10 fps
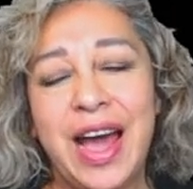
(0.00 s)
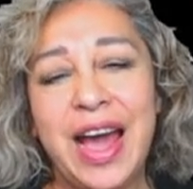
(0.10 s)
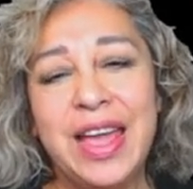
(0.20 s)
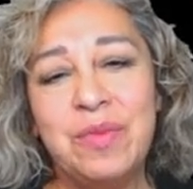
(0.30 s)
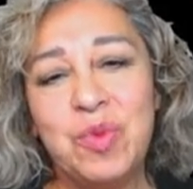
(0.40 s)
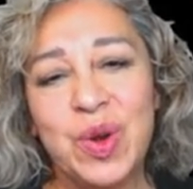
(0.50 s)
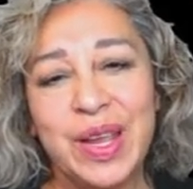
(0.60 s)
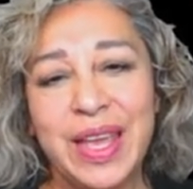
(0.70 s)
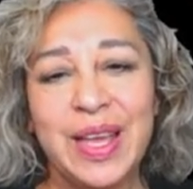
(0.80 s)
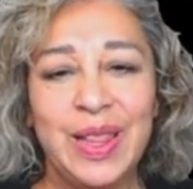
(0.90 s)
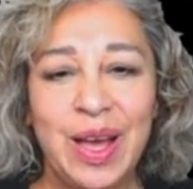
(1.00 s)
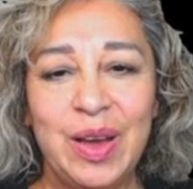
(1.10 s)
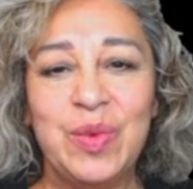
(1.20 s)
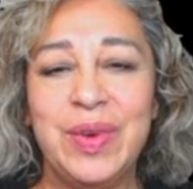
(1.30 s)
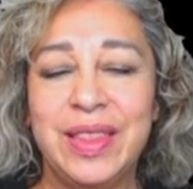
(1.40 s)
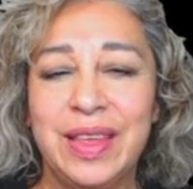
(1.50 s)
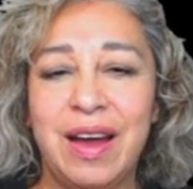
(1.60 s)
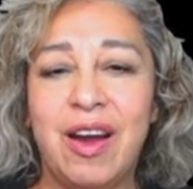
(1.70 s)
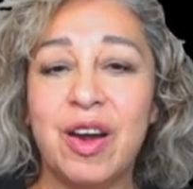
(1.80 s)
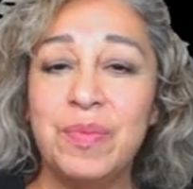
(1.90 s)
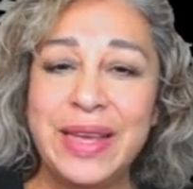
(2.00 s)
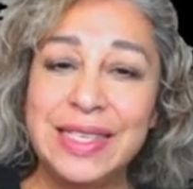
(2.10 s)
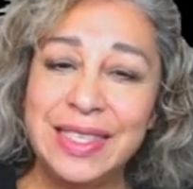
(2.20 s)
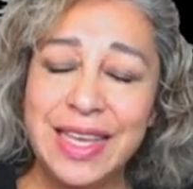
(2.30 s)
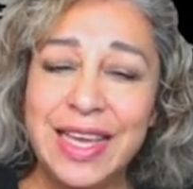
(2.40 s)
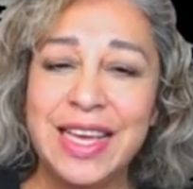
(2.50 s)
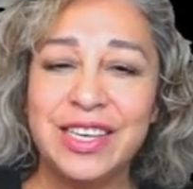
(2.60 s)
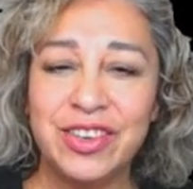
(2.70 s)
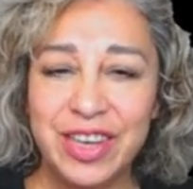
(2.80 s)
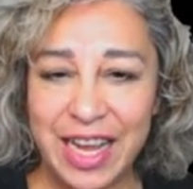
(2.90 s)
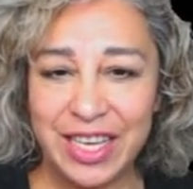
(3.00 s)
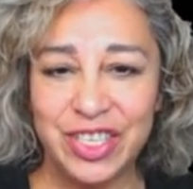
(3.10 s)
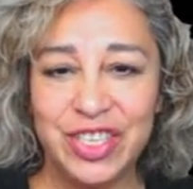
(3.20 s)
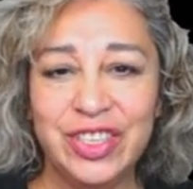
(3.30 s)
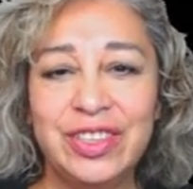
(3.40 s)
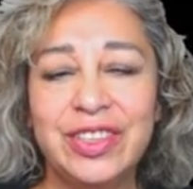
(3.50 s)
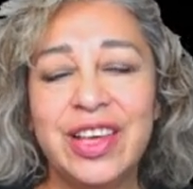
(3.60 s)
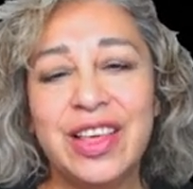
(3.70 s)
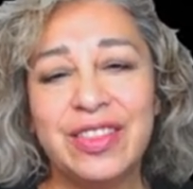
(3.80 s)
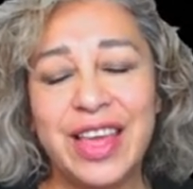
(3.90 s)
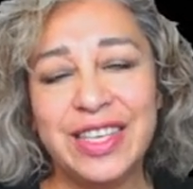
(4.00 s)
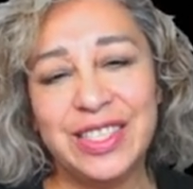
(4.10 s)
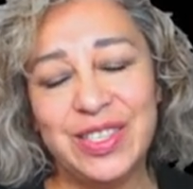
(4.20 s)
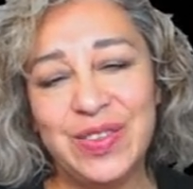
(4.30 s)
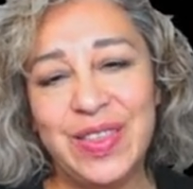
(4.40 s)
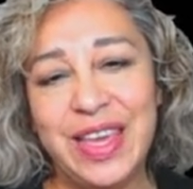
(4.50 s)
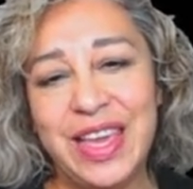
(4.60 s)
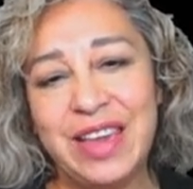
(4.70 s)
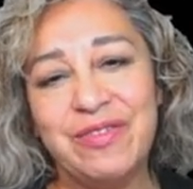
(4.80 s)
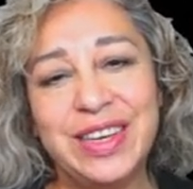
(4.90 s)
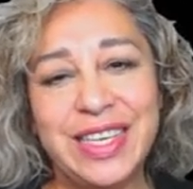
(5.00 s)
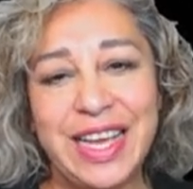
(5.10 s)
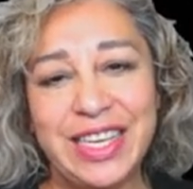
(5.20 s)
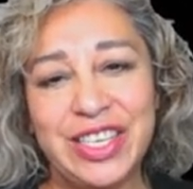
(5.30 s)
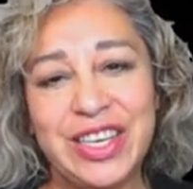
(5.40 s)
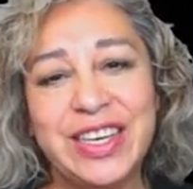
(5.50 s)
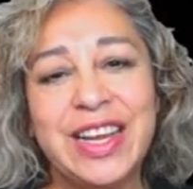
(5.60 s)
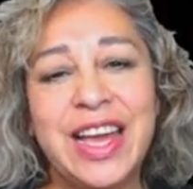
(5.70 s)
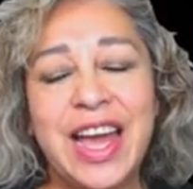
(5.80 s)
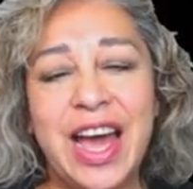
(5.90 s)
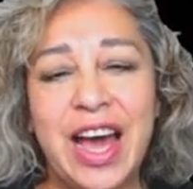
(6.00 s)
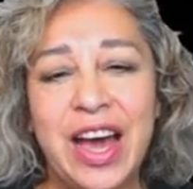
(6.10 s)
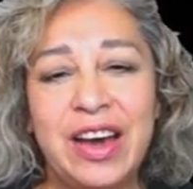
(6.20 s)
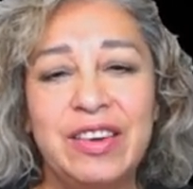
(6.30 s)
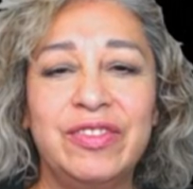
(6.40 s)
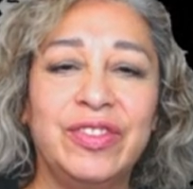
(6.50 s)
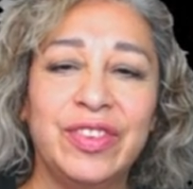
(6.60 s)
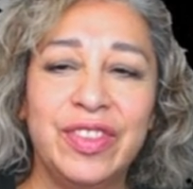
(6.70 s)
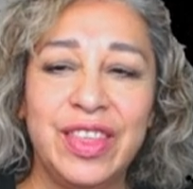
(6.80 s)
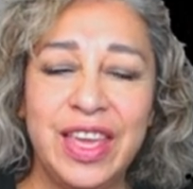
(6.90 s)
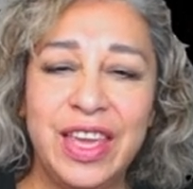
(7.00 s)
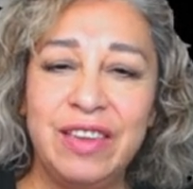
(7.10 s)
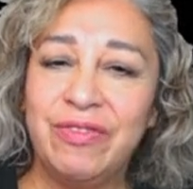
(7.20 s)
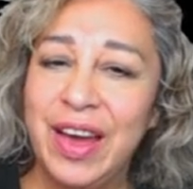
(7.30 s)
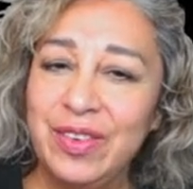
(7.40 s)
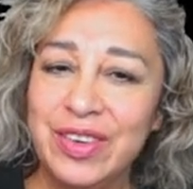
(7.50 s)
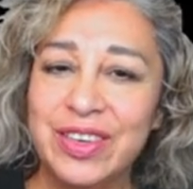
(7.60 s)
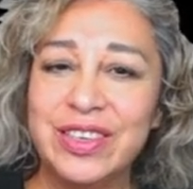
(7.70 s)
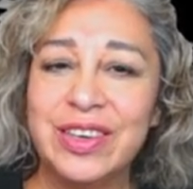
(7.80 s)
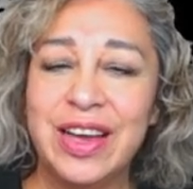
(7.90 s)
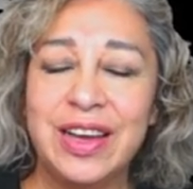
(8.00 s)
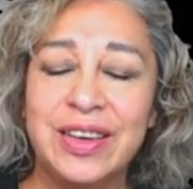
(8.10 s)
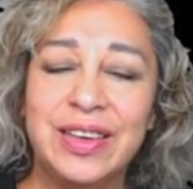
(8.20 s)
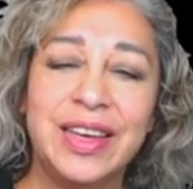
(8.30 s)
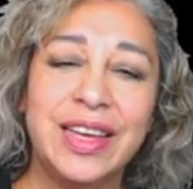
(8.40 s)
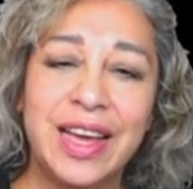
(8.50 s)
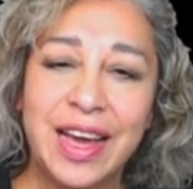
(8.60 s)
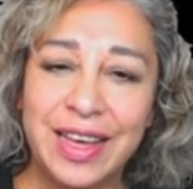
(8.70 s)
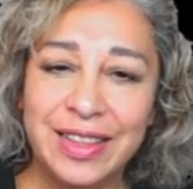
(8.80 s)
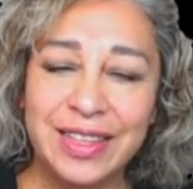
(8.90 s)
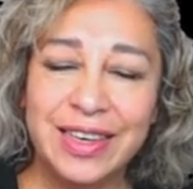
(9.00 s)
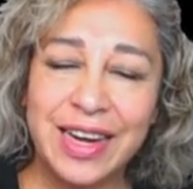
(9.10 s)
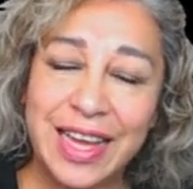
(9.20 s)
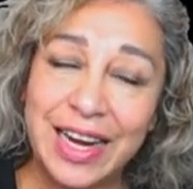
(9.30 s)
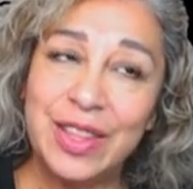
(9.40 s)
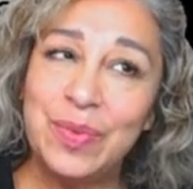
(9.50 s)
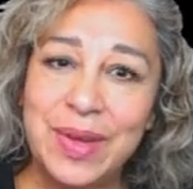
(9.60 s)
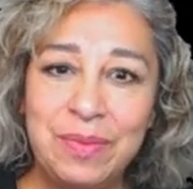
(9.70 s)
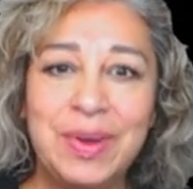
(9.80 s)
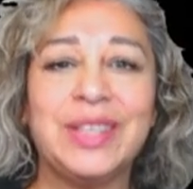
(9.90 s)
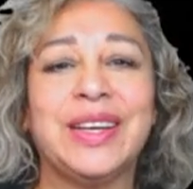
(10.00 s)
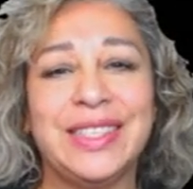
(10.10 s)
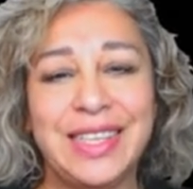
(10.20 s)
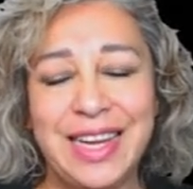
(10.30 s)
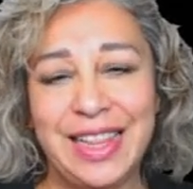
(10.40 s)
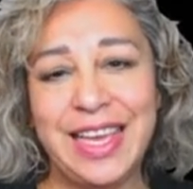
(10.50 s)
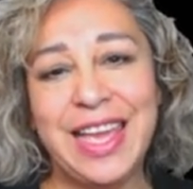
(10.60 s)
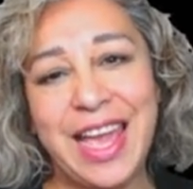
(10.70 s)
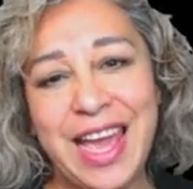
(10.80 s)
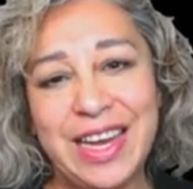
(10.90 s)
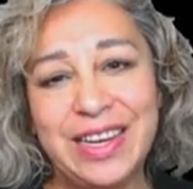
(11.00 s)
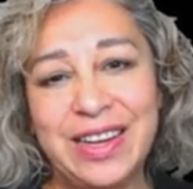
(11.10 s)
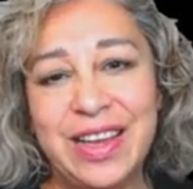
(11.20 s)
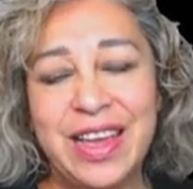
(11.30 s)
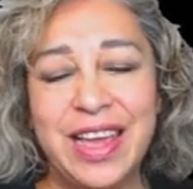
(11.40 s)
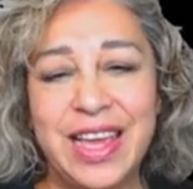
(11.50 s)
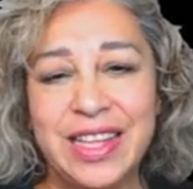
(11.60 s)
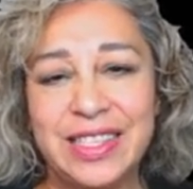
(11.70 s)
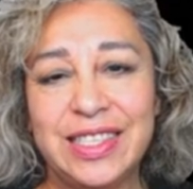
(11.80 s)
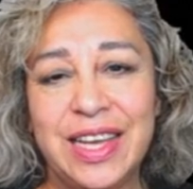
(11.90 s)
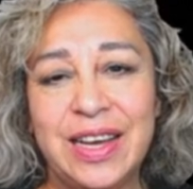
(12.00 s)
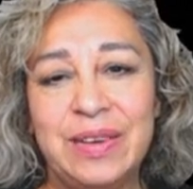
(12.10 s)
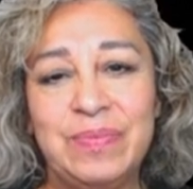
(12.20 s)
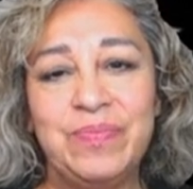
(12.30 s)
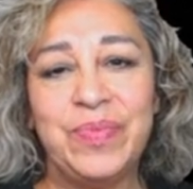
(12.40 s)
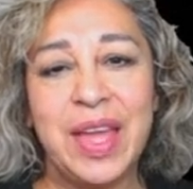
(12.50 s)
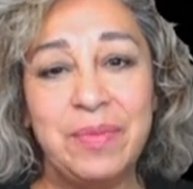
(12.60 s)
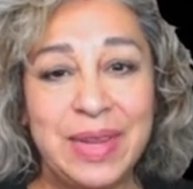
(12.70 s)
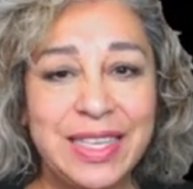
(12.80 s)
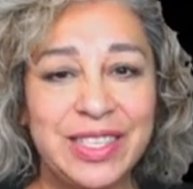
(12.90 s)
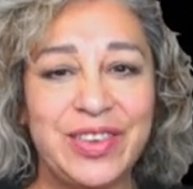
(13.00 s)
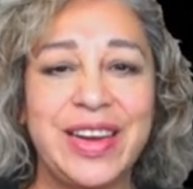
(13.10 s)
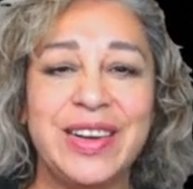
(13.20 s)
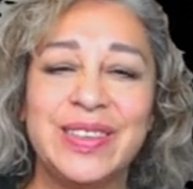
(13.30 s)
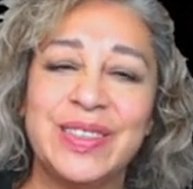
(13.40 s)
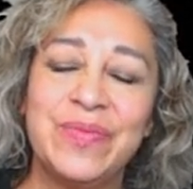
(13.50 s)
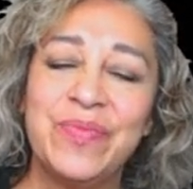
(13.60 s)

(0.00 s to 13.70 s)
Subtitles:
I am working along with RBC International, thanks to the invitation of the founder, Ricardo Belmont Casanelli, and its administrators.